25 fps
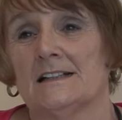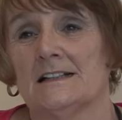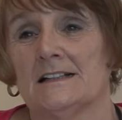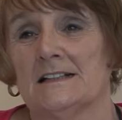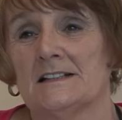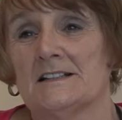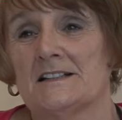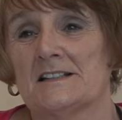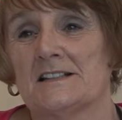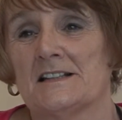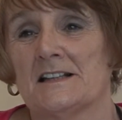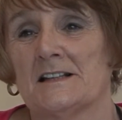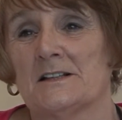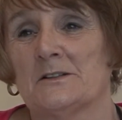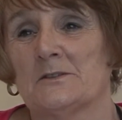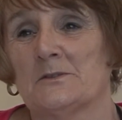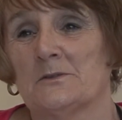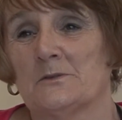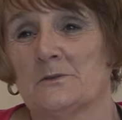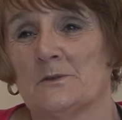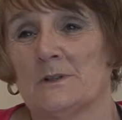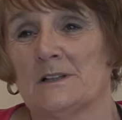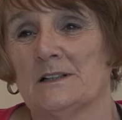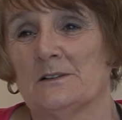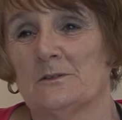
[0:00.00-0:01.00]
And
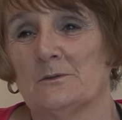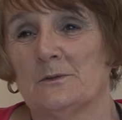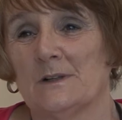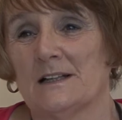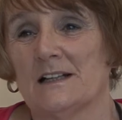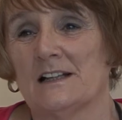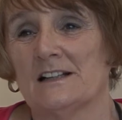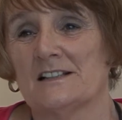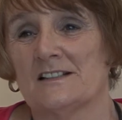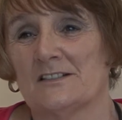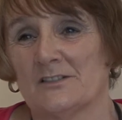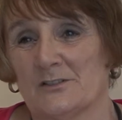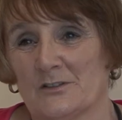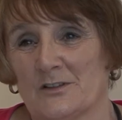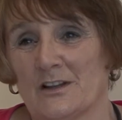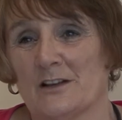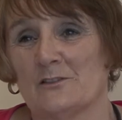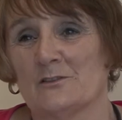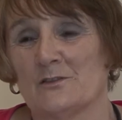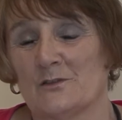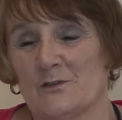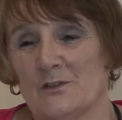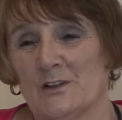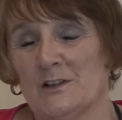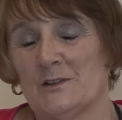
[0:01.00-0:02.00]
so when I saw
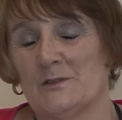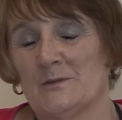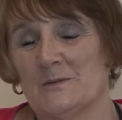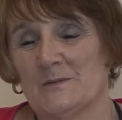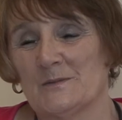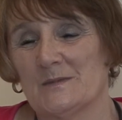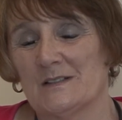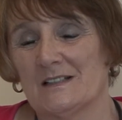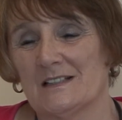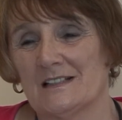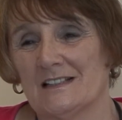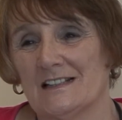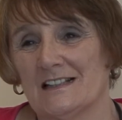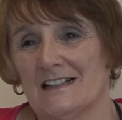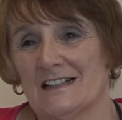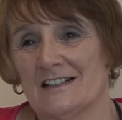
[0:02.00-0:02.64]
those films,